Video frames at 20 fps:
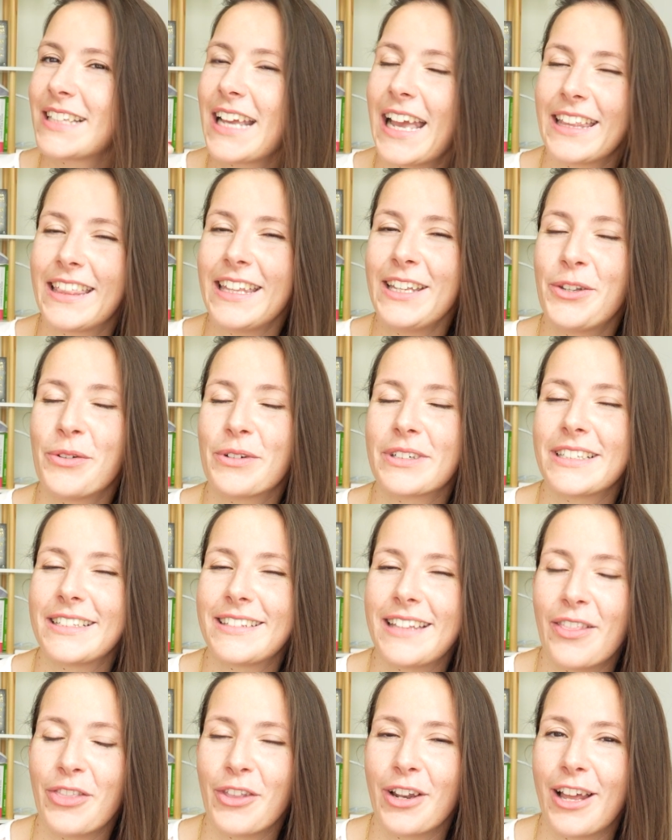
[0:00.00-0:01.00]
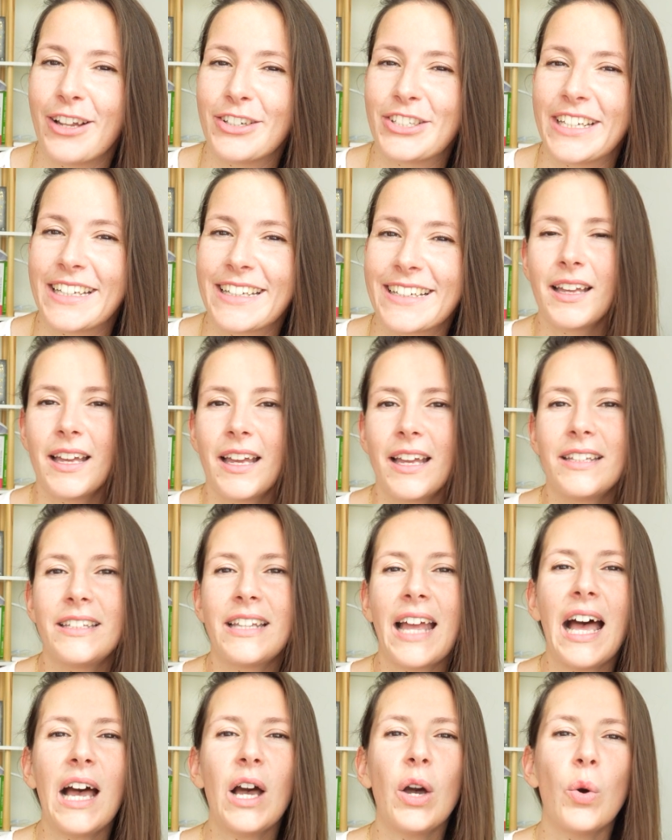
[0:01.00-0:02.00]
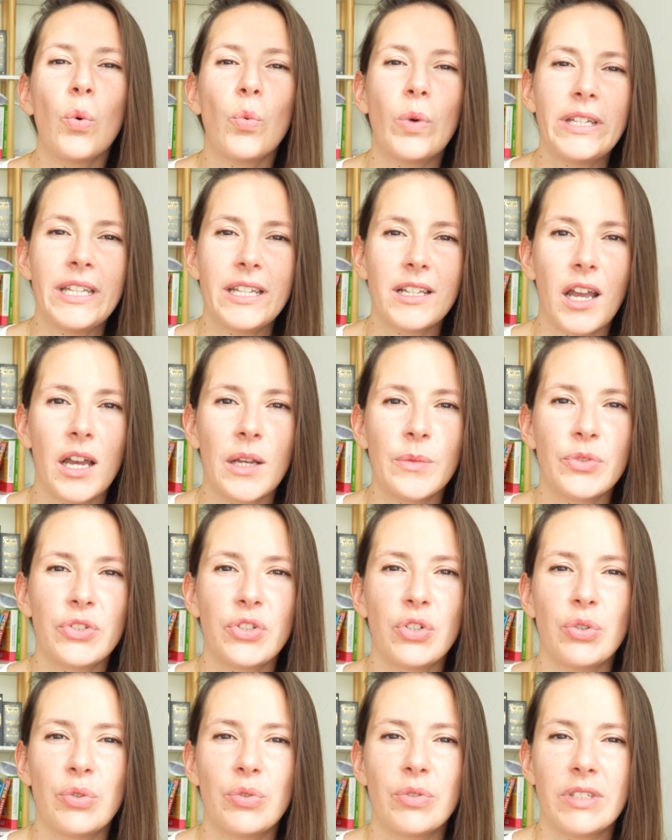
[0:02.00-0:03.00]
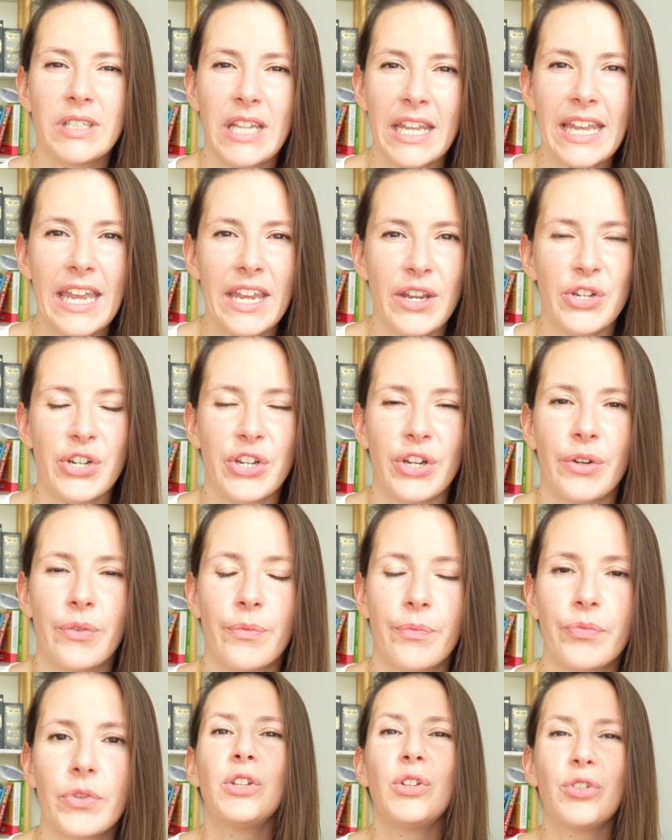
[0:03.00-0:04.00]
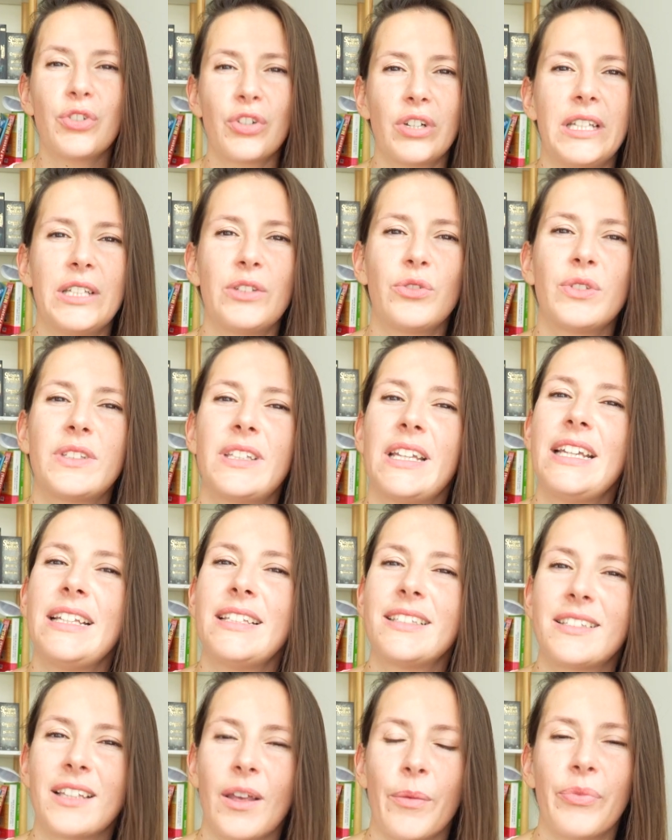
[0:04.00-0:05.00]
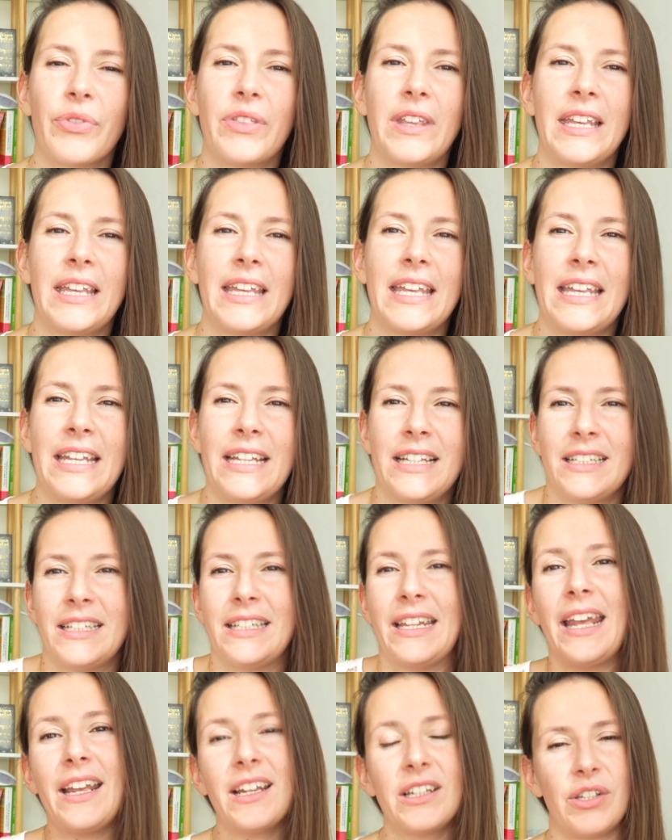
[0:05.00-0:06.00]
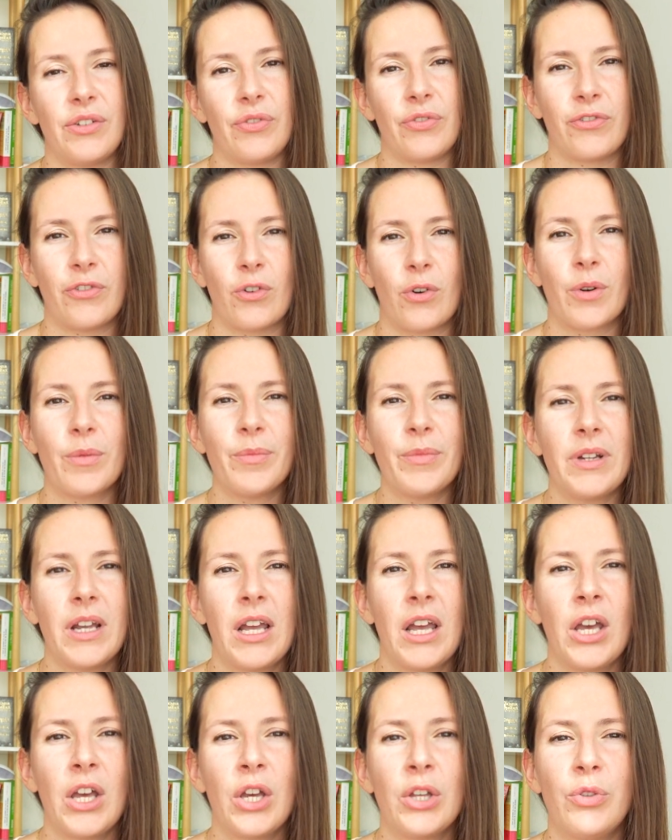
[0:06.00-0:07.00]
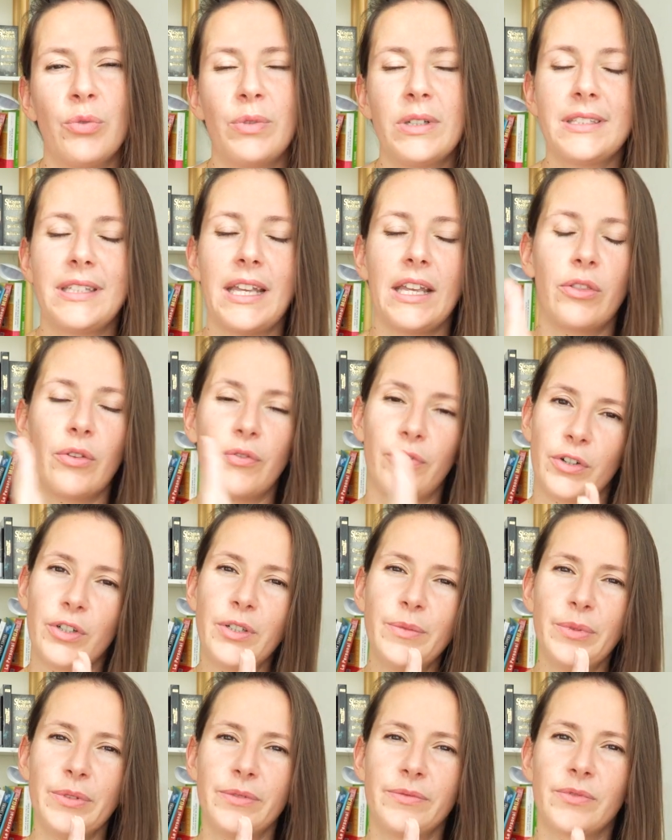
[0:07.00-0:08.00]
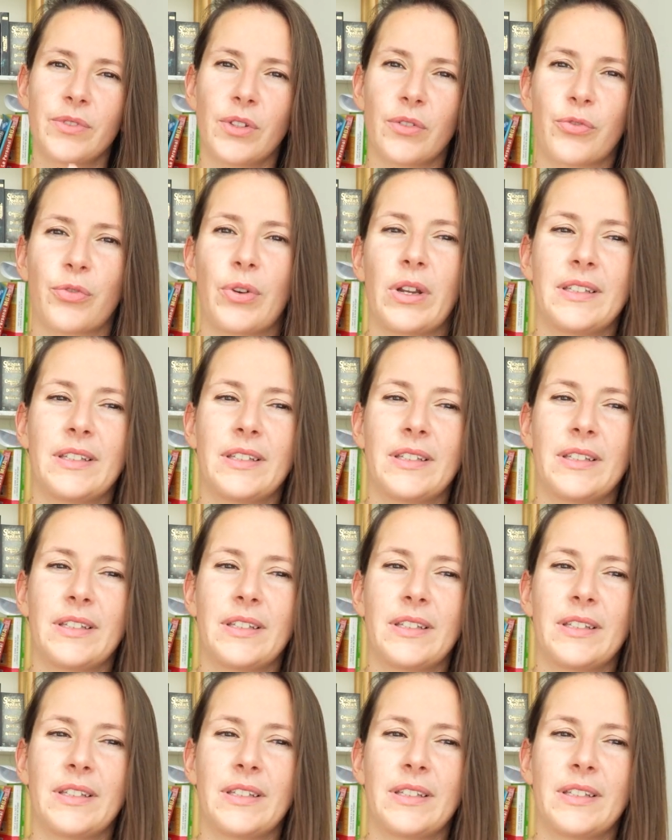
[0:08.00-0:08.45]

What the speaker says: I think you understand the logic. Now, when it comes to negation, usually to say something in negative form, you will take the verb, for